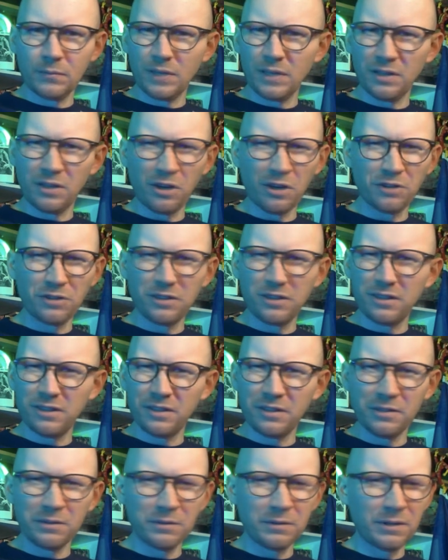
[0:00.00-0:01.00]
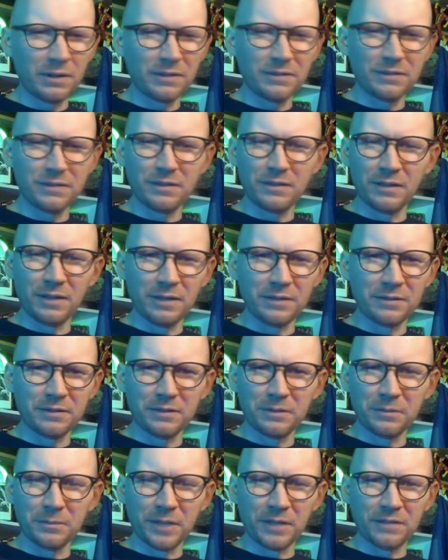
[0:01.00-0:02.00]
Large clear. I still
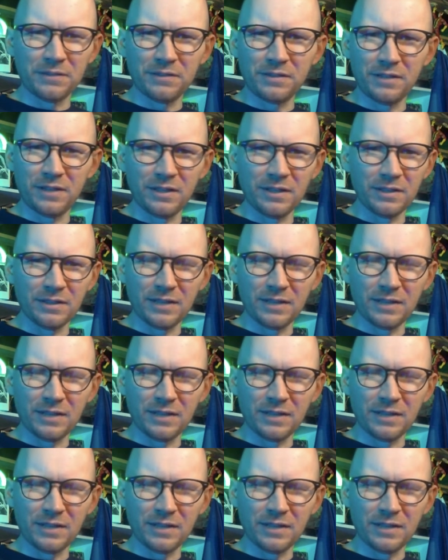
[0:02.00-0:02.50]
not seeing it.